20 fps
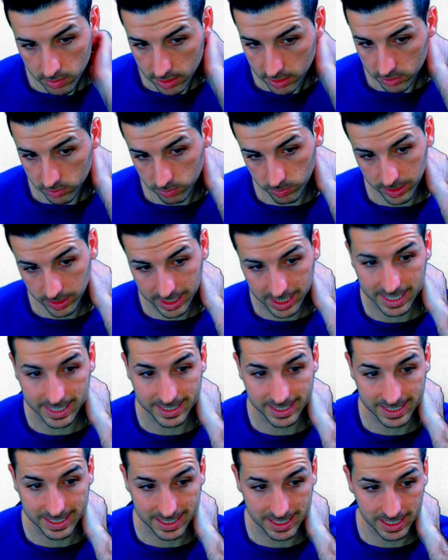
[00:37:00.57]
As we can
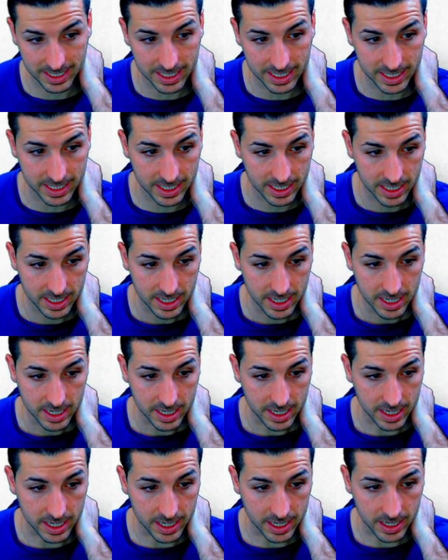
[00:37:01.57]
see, like
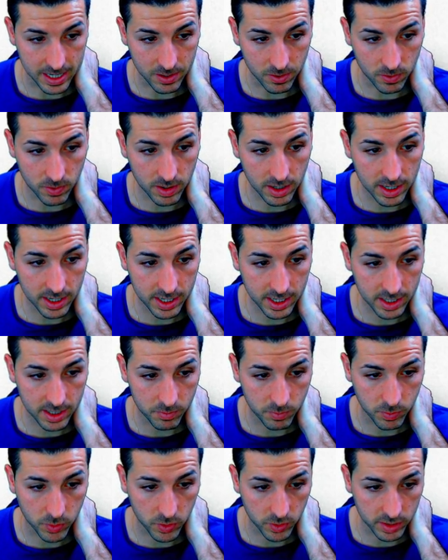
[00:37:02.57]
online
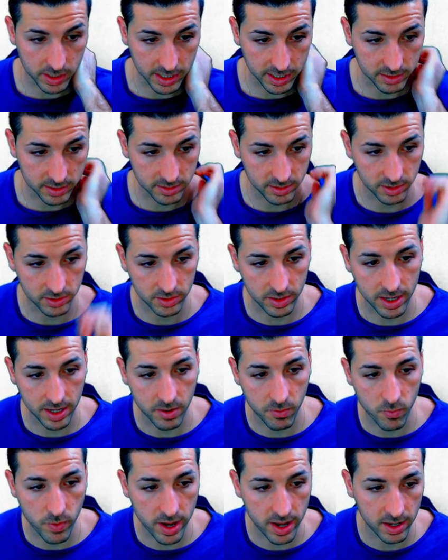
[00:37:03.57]
products is their
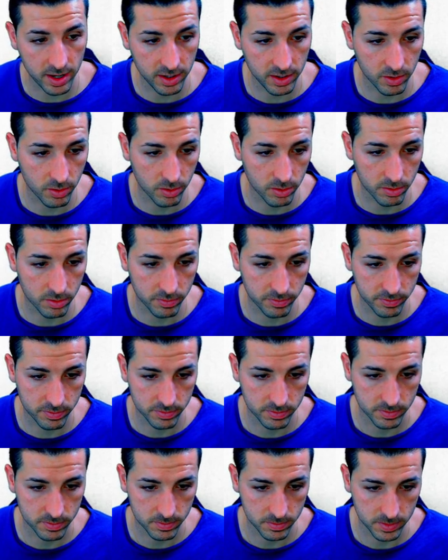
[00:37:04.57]
way of
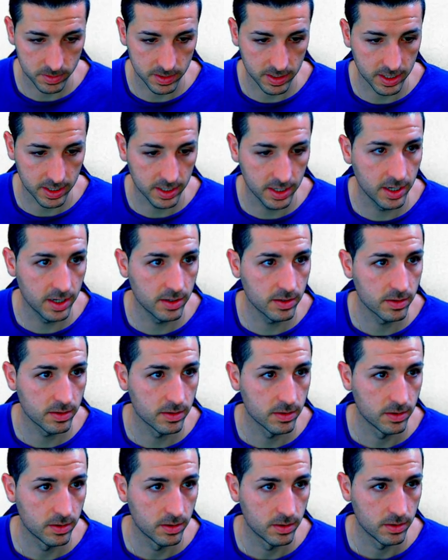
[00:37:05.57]
the target.
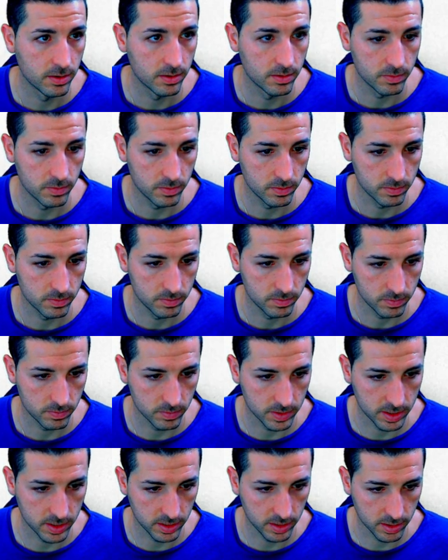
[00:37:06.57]

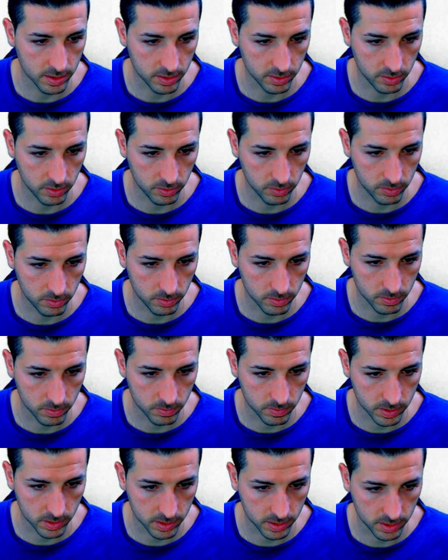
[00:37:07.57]
Why are you two not
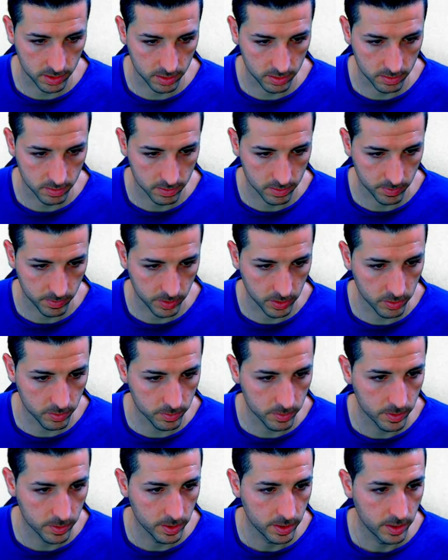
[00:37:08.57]
working? There we go.
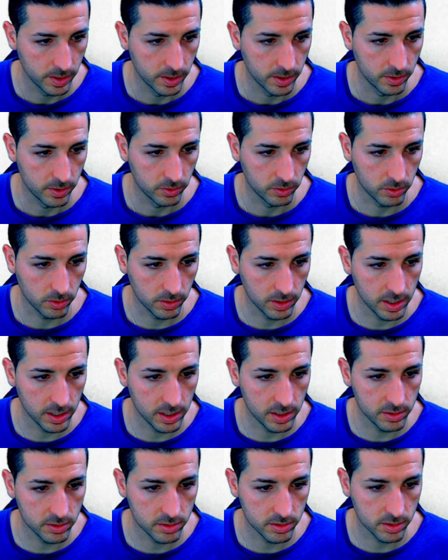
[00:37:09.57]

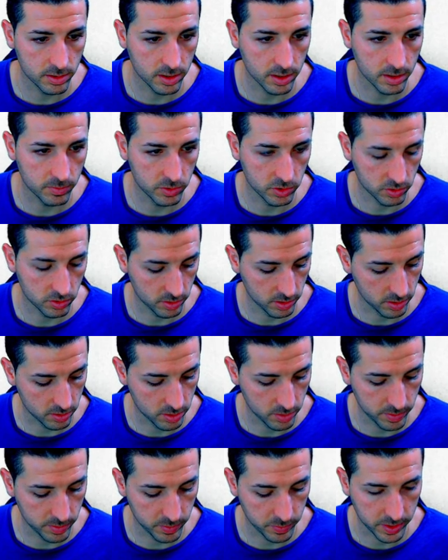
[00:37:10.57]
Totals. I'm just going to
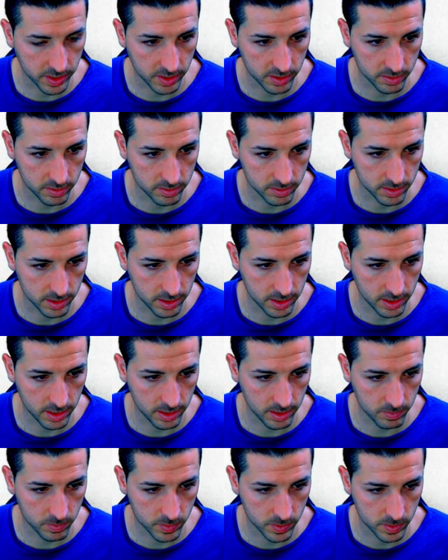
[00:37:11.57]
copy and paste the
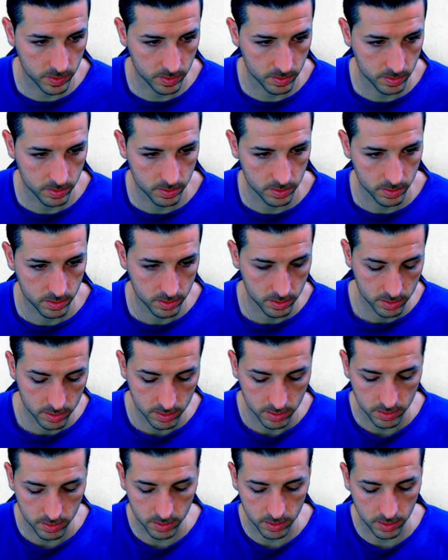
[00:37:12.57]
name
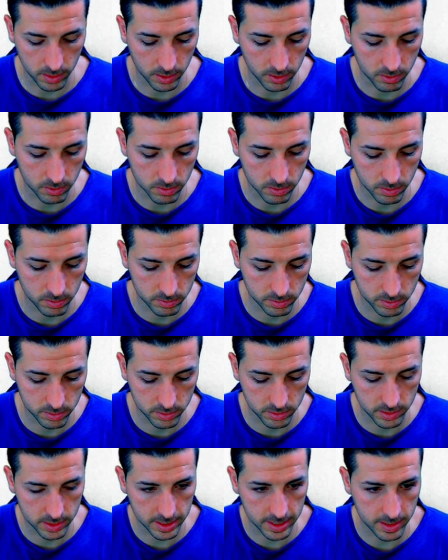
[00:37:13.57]
and equals
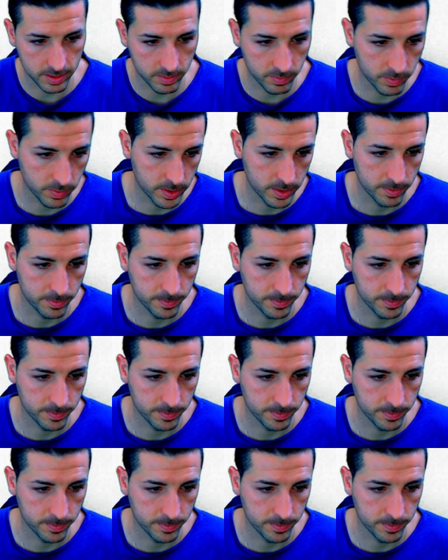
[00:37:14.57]
sum.